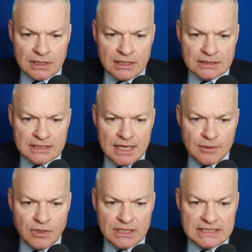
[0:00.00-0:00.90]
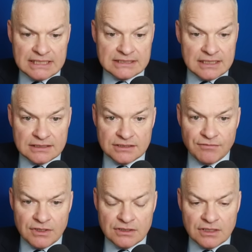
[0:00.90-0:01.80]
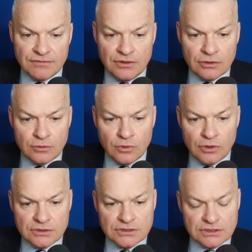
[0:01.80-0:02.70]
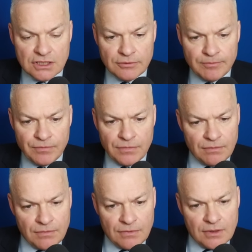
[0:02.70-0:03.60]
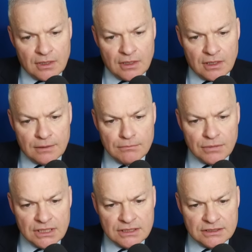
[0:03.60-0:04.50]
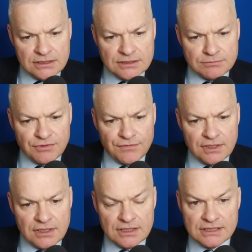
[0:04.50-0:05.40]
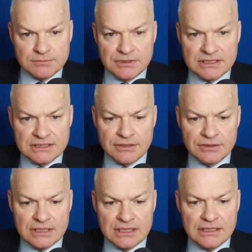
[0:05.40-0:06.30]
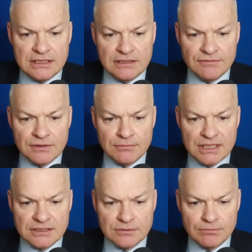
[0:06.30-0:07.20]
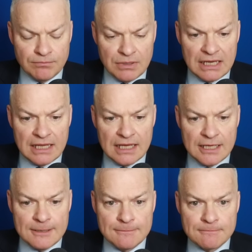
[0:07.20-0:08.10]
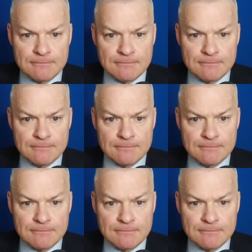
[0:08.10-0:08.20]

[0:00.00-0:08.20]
And KY takes an S in front. I've got one, so I'm minded to prefer this. But is there an even better play?